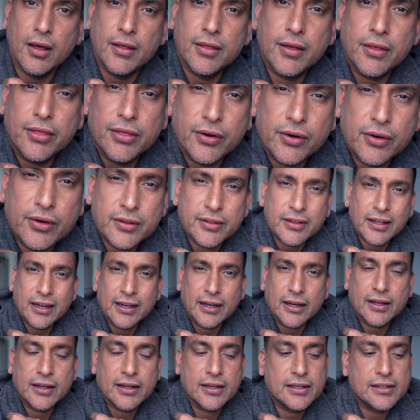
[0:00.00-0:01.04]
The third
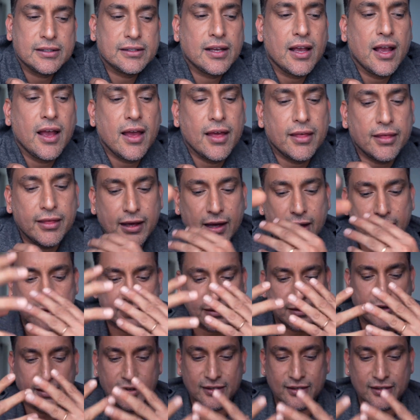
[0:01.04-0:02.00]
thing is that